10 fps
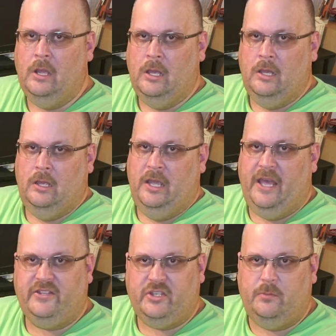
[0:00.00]
Had
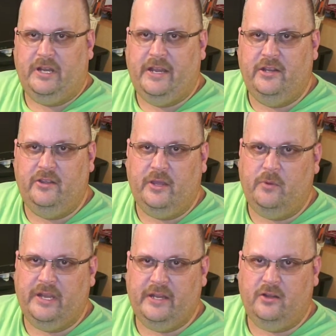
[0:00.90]
someone I knew that went into
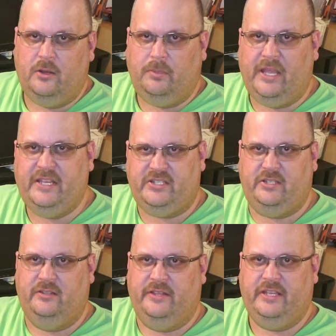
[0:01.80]
a place, they
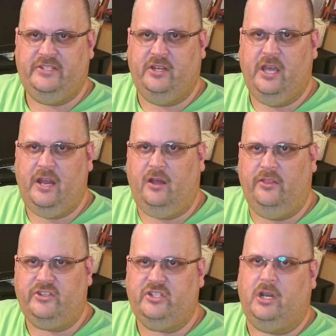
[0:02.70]
still had all the
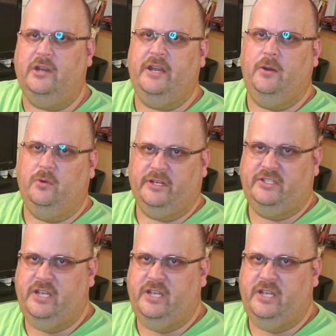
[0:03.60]
Star Network stuff.